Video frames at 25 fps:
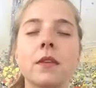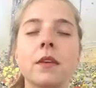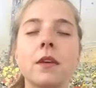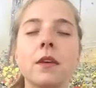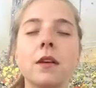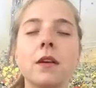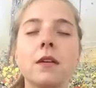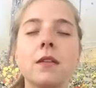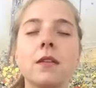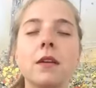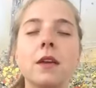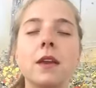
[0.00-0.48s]

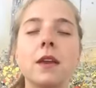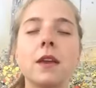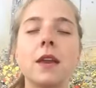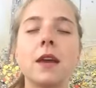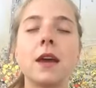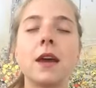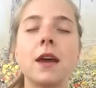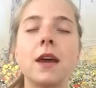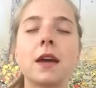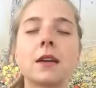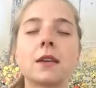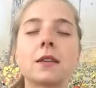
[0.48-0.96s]
and then
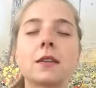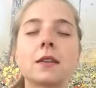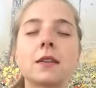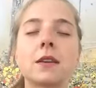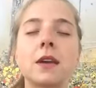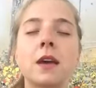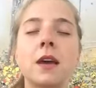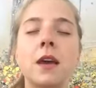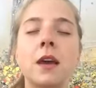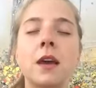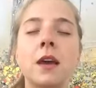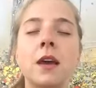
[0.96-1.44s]

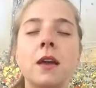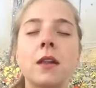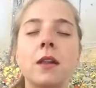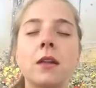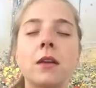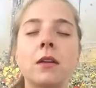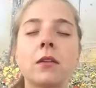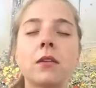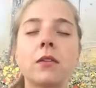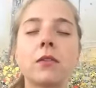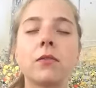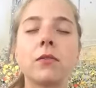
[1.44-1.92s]

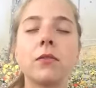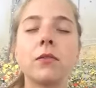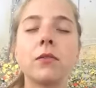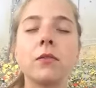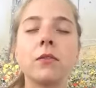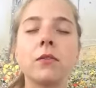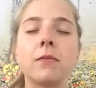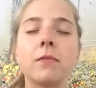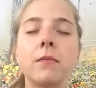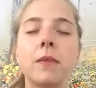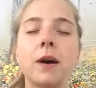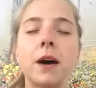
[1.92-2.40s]
exhaling through
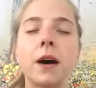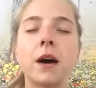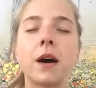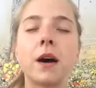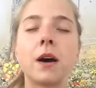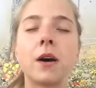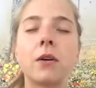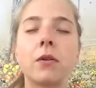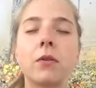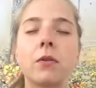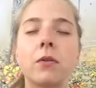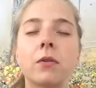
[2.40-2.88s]
the
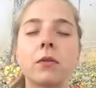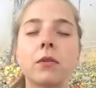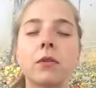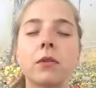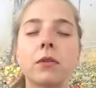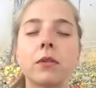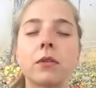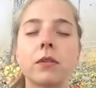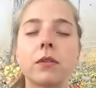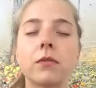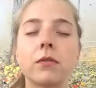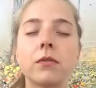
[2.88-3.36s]
mouth,
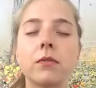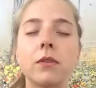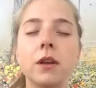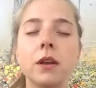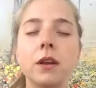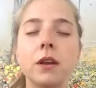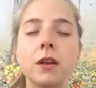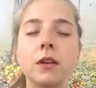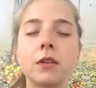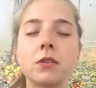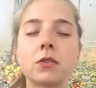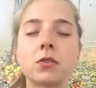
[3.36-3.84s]

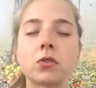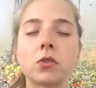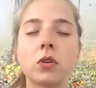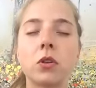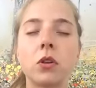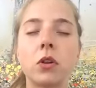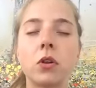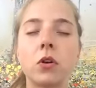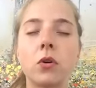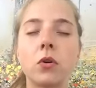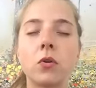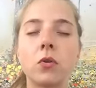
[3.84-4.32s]
really
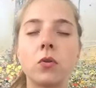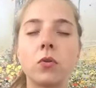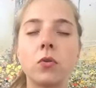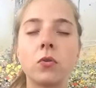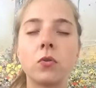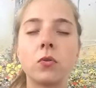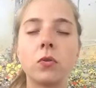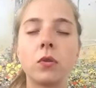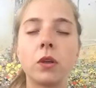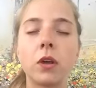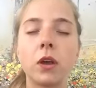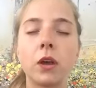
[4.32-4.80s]

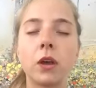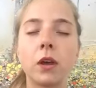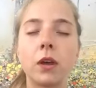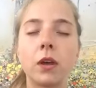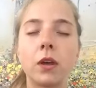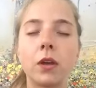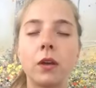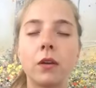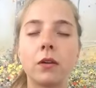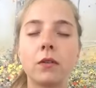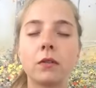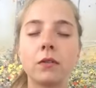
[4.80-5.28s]

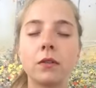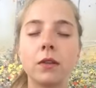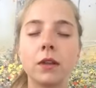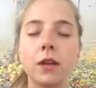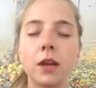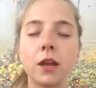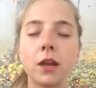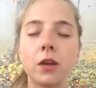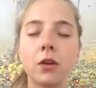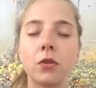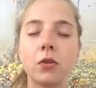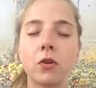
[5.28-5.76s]
slowly
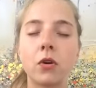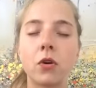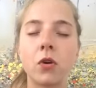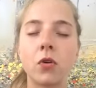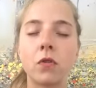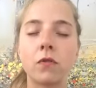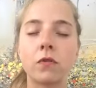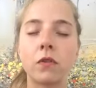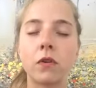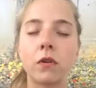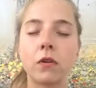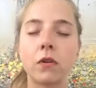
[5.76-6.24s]
letting go
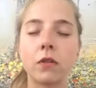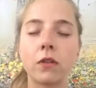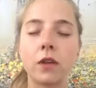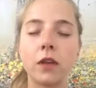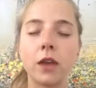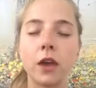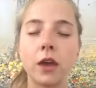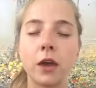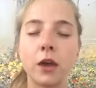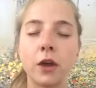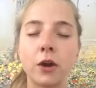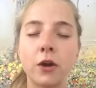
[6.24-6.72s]
of all
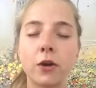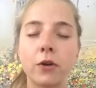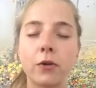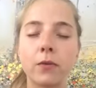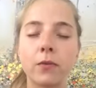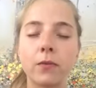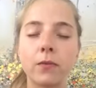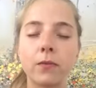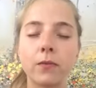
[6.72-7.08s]
the air.